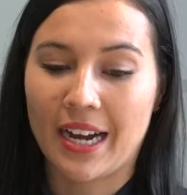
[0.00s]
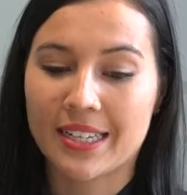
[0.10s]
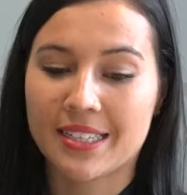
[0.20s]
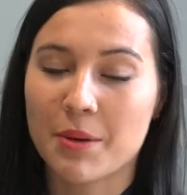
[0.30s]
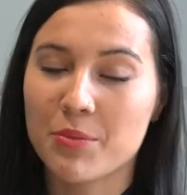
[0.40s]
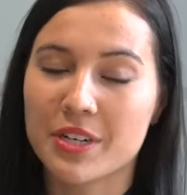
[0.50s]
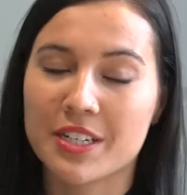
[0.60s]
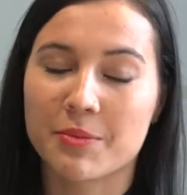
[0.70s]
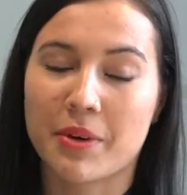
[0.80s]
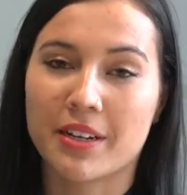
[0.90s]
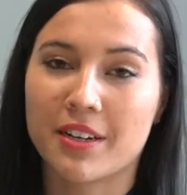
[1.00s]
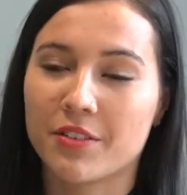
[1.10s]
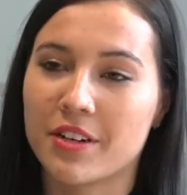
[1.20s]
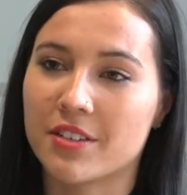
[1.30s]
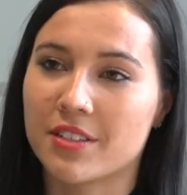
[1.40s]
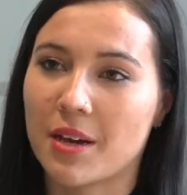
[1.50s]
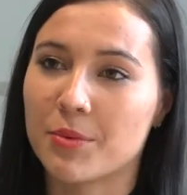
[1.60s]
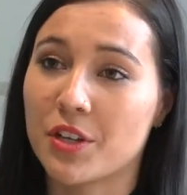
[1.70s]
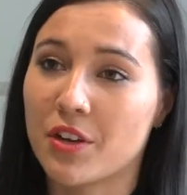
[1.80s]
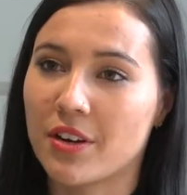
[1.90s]
I stumbled into my career in
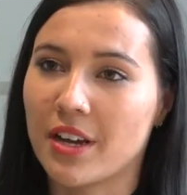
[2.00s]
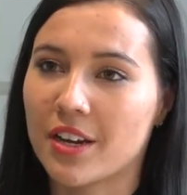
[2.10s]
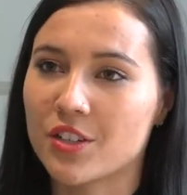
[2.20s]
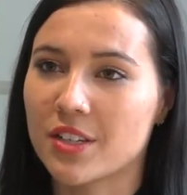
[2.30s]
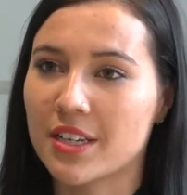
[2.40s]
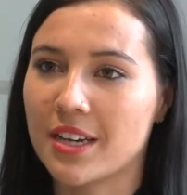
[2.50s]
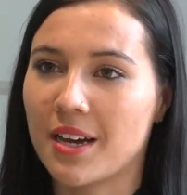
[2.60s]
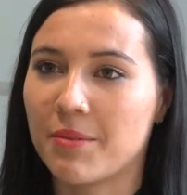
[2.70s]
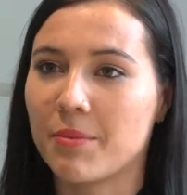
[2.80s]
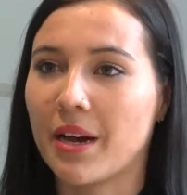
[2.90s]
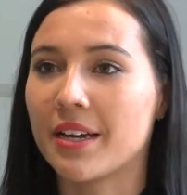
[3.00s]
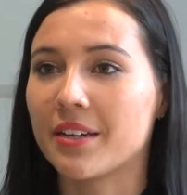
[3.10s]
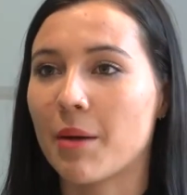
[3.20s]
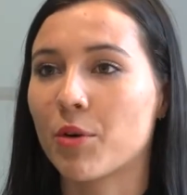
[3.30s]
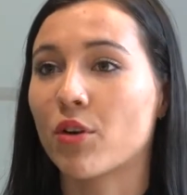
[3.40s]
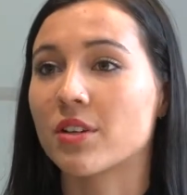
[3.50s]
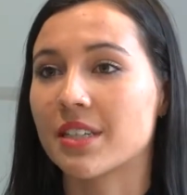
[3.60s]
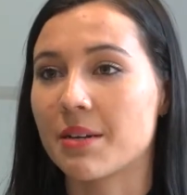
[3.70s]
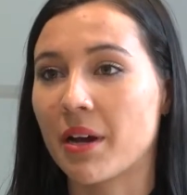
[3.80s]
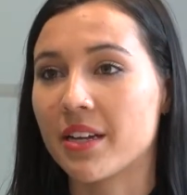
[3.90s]
cybersecurity, actually. I had come across
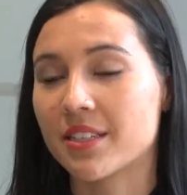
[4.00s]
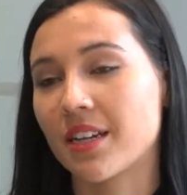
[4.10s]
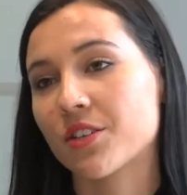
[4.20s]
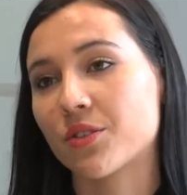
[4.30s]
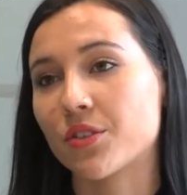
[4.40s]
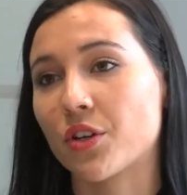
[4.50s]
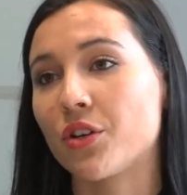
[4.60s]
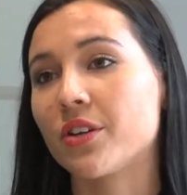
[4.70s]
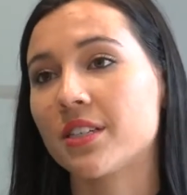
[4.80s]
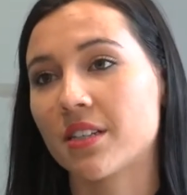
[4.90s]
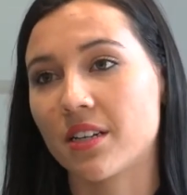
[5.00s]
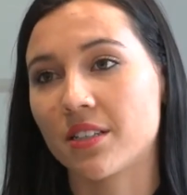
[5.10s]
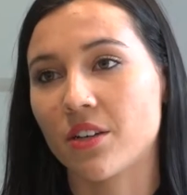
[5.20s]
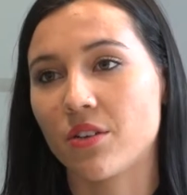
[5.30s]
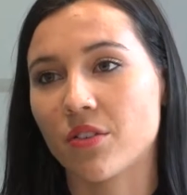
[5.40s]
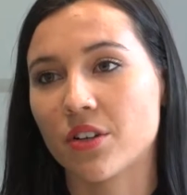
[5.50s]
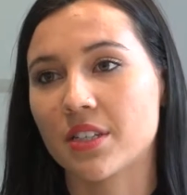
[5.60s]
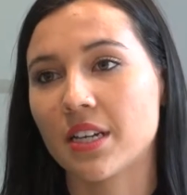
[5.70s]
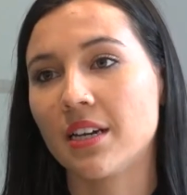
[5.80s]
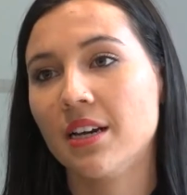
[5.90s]
it in my international security studies at
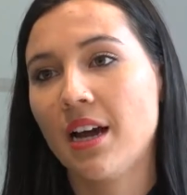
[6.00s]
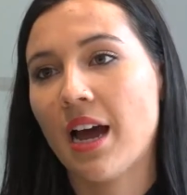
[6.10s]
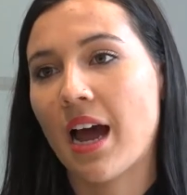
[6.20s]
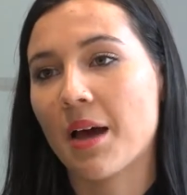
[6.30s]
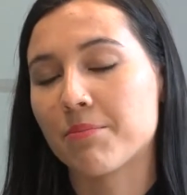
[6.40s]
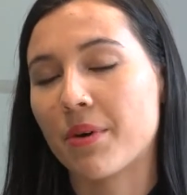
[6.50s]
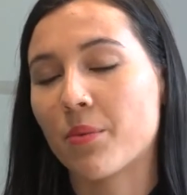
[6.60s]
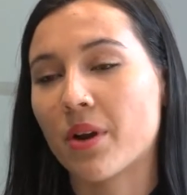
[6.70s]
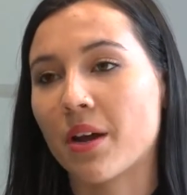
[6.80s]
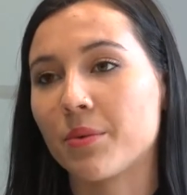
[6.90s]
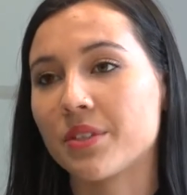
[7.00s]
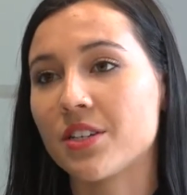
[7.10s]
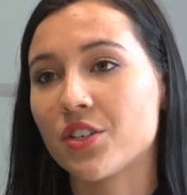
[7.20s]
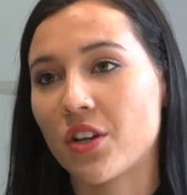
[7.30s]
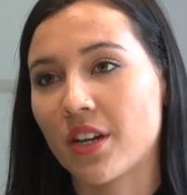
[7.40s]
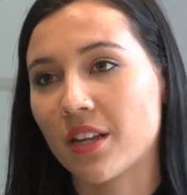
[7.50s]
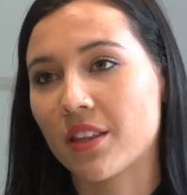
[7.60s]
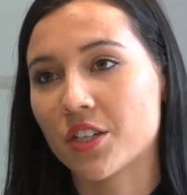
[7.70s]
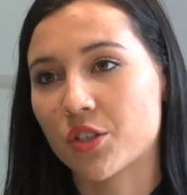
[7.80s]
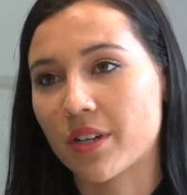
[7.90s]
university. But when I was interning at
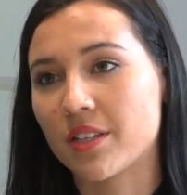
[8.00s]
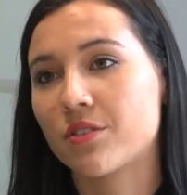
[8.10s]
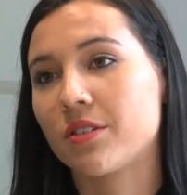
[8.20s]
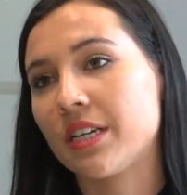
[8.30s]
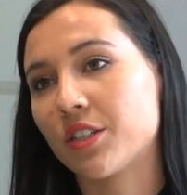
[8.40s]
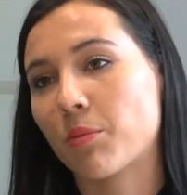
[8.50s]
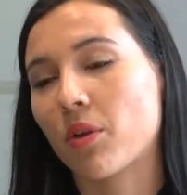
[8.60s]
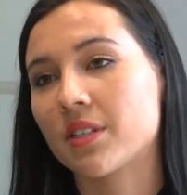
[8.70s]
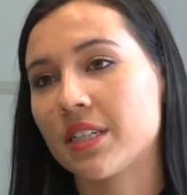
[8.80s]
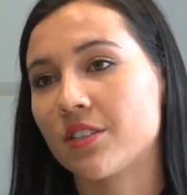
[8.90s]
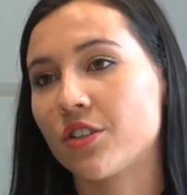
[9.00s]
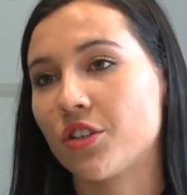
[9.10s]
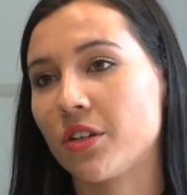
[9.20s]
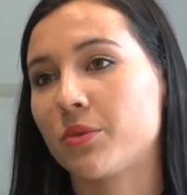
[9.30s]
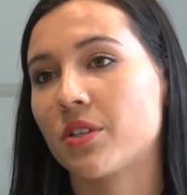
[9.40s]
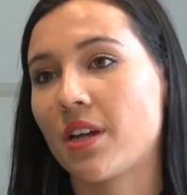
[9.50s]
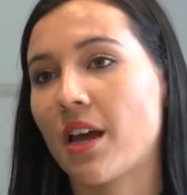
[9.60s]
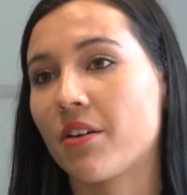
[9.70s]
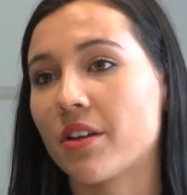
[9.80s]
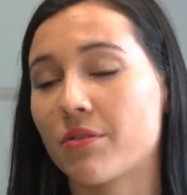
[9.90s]
the Australian Strategic Policy Institute, it was an
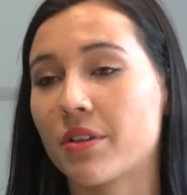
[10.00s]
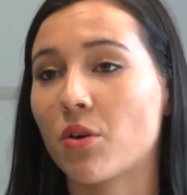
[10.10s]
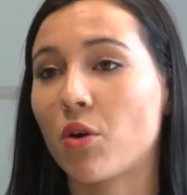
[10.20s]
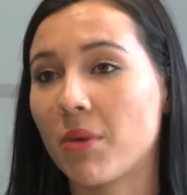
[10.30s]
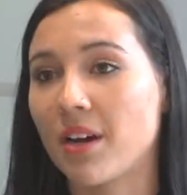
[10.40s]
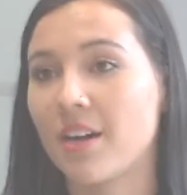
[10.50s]
area that really caught my